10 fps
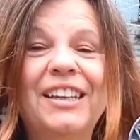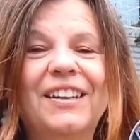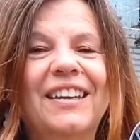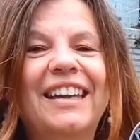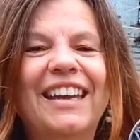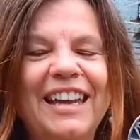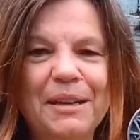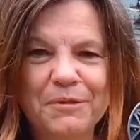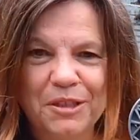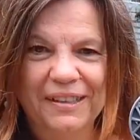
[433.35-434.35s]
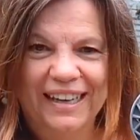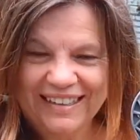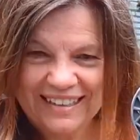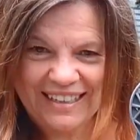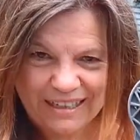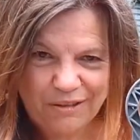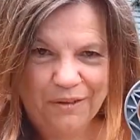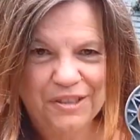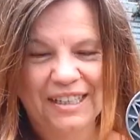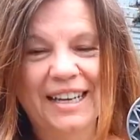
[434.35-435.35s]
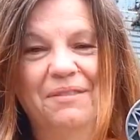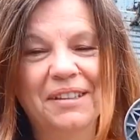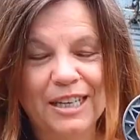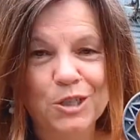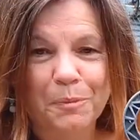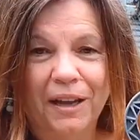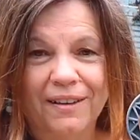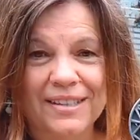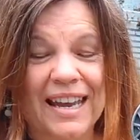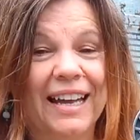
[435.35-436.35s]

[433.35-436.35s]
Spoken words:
you can keep doing it year after year with each plant,